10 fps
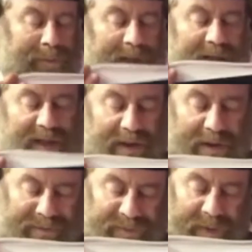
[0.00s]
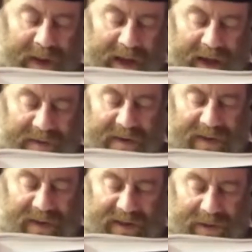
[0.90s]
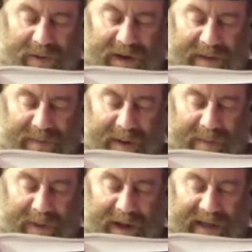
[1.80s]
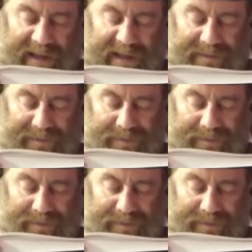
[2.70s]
Continue. However, this only applies